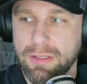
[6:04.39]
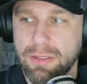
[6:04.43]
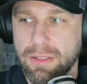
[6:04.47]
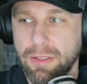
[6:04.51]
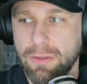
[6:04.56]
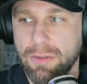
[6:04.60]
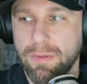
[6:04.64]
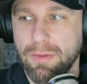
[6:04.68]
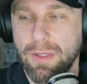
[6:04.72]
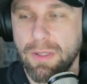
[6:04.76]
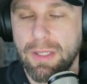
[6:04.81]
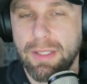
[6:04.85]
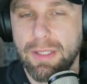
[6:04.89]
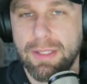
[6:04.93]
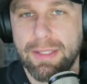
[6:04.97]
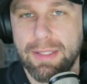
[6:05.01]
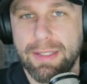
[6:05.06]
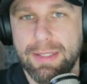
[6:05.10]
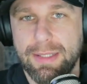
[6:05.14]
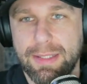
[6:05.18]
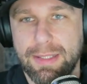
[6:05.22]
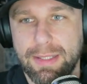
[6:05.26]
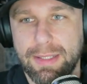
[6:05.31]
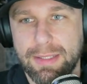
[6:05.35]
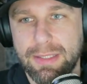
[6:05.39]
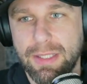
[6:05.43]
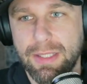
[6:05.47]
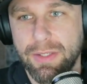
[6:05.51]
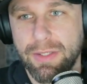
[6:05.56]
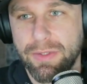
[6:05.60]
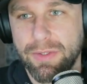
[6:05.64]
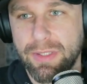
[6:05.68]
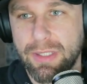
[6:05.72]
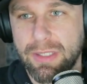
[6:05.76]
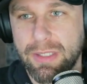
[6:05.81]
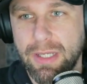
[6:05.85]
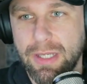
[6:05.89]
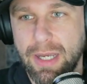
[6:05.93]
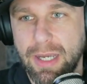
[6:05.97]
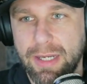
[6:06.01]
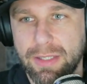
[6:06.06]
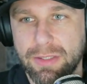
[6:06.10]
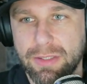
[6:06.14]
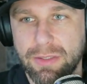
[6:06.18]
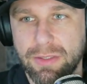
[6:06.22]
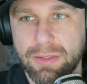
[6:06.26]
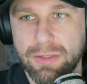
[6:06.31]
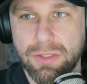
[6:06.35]
So, you know, you kind
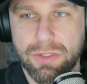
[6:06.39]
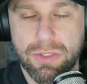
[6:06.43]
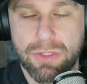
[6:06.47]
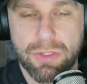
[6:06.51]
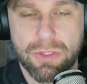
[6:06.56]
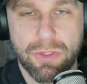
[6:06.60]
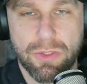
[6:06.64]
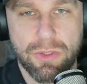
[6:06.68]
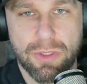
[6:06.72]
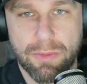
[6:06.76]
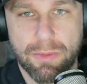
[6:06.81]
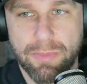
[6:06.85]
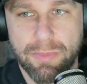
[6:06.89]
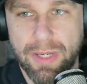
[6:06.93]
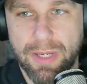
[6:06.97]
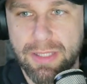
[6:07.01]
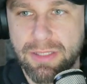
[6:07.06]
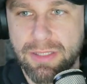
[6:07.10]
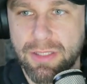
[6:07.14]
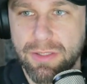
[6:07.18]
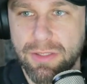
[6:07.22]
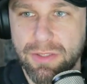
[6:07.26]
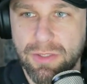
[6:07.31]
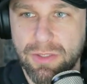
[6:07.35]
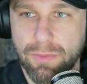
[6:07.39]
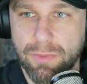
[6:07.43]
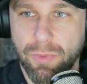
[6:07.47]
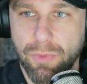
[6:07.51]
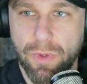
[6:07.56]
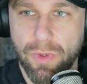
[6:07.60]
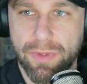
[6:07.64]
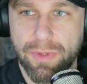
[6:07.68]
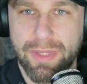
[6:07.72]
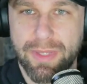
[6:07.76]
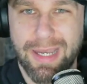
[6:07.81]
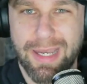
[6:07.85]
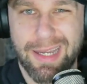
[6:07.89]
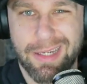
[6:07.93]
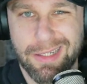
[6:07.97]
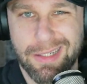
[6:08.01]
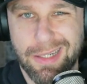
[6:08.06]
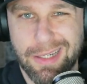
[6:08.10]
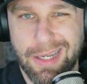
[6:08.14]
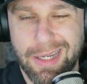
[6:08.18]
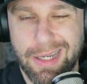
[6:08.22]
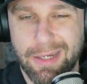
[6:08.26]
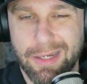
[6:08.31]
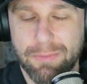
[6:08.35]
of do your best to support that and
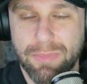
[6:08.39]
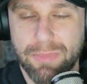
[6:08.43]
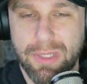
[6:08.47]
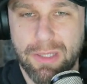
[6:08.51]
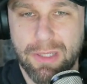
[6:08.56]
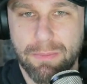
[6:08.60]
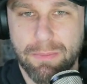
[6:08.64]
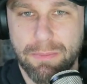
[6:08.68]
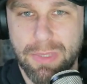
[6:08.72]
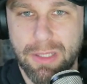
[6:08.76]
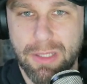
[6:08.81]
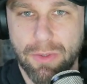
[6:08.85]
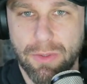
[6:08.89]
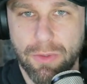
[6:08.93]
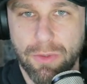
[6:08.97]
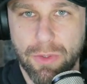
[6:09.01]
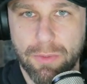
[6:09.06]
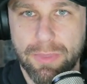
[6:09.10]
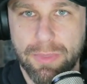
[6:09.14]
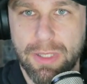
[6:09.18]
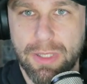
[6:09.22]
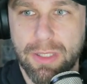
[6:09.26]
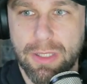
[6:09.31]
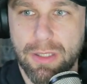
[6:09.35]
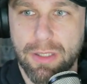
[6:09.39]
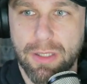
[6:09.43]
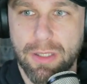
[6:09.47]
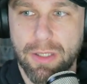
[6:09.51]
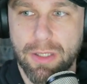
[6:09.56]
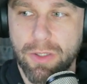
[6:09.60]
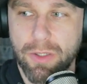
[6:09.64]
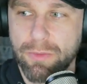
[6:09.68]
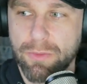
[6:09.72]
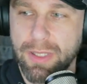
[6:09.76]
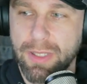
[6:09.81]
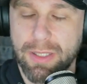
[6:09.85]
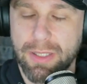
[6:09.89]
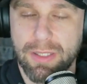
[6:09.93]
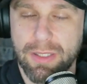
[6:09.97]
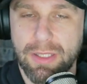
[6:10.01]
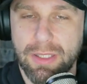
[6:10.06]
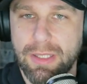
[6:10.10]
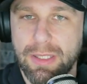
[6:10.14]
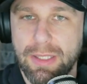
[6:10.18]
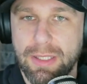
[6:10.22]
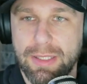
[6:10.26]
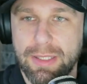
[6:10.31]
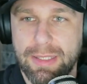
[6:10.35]
kind of be a little bit in the know. But
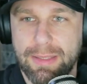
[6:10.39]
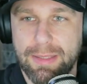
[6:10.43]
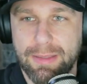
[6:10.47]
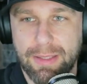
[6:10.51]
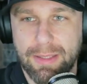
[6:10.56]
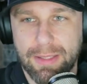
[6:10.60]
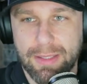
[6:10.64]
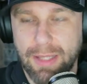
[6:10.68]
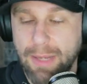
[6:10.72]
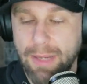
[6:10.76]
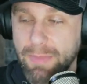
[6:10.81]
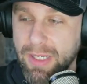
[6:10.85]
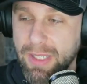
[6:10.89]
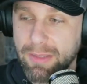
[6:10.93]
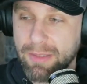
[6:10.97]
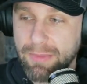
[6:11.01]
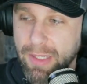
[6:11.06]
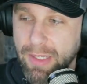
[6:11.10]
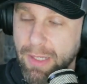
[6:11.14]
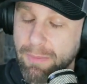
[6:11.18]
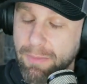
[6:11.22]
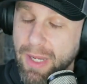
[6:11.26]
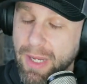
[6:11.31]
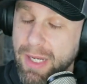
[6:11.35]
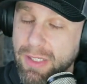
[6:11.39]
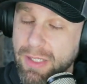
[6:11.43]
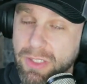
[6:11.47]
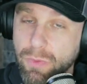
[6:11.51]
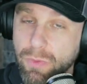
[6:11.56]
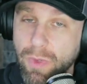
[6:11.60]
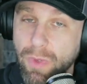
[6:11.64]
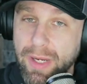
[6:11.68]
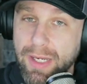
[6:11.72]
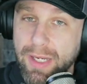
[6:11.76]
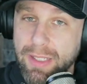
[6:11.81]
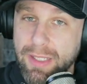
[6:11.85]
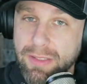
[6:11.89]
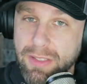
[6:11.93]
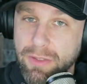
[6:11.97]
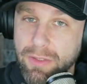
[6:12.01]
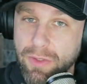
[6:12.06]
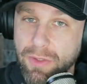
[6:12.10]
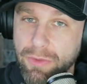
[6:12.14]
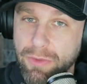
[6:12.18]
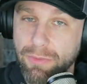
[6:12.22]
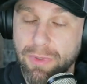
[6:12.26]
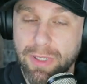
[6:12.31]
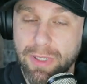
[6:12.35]
I mean, it made its way into
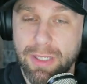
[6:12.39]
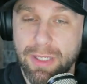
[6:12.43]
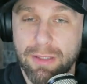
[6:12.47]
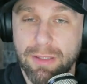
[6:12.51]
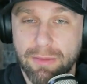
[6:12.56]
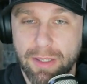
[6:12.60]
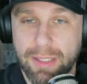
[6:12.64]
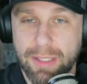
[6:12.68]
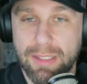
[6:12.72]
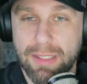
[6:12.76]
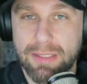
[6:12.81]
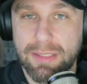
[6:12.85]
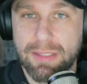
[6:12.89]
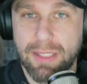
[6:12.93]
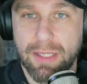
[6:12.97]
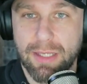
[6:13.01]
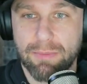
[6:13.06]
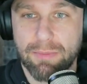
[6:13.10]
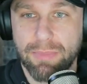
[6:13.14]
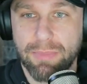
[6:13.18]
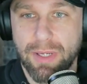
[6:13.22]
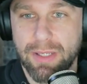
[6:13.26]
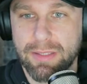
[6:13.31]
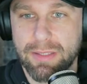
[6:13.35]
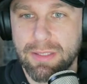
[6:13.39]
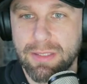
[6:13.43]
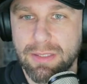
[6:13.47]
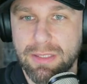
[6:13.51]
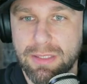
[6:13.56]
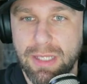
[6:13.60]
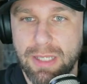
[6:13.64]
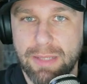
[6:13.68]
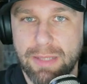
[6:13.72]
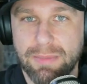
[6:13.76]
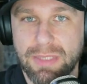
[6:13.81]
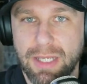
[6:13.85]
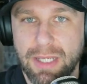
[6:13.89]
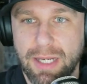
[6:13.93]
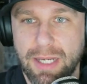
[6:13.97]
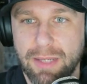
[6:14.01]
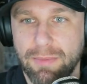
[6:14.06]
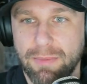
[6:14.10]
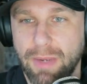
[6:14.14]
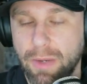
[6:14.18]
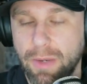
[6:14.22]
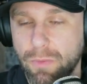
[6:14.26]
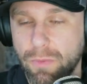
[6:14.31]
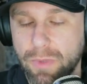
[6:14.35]
three, like I said, but at the same
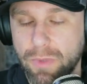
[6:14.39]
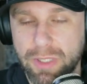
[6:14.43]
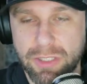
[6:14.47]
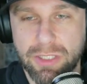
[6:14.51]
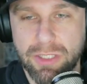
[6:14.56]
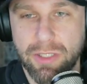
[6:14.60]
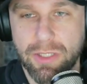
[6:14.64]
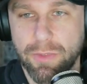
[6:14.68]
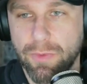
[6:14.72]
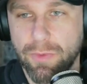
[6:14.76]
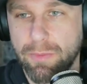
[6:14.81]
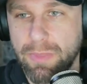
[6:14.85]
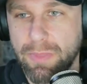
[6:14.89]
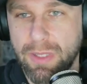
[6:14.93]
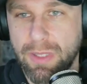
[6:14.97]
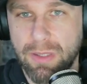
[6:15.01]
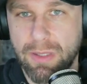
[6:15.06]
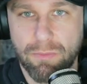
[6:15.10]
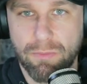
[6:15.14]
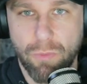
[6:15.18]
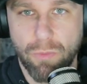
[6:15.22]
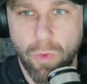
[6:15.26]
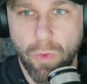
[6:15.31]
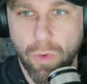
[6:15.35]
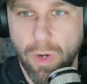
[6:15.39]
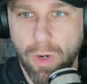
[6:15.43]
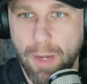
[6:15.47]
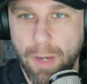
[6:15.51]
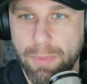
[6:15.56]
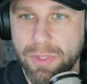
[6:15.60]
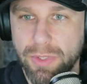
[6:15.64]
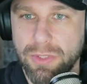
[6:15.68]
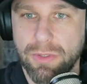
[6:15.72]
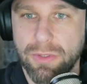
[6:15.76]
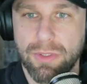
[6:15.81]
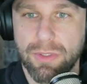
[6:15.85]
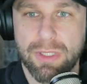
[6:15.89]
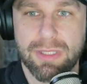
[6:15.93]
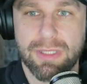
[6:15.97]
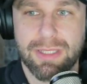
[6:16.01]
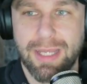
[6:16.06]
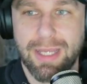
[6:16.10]
time, I wish there would be more opportunities.